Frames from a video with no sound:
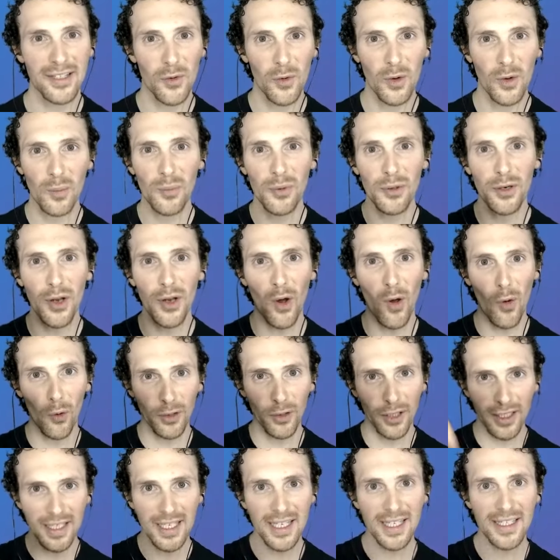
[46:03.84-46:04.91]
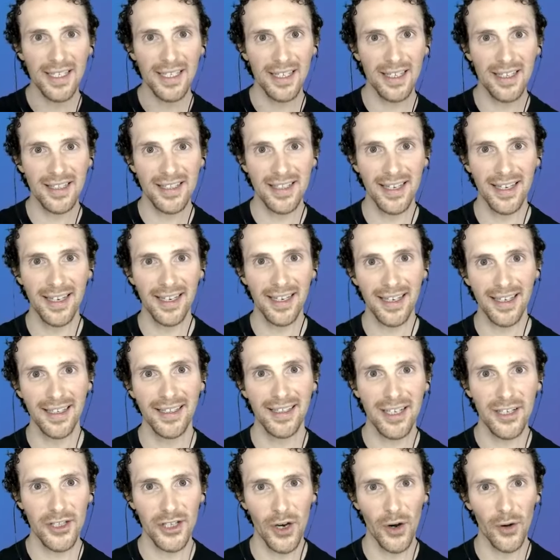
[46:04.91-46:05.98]
So we'll put all the details in
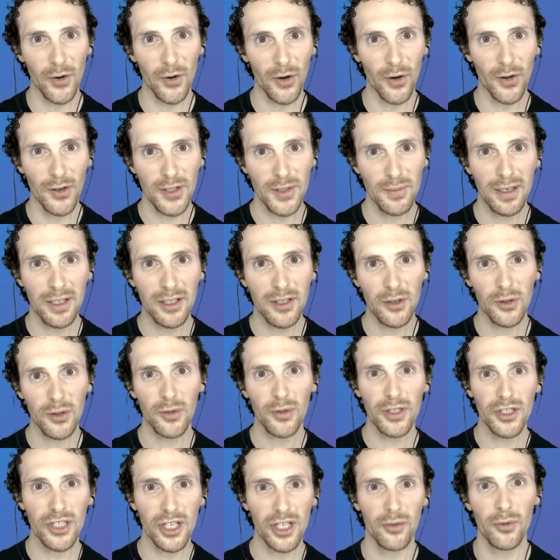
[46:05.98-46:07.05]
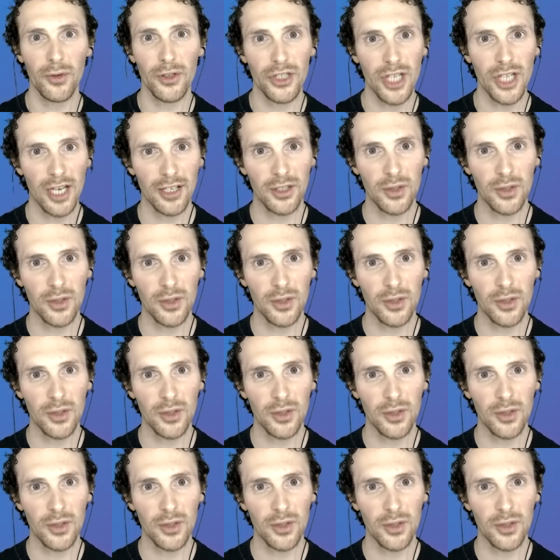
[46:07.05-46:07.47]
the show notes. Make sure you reach out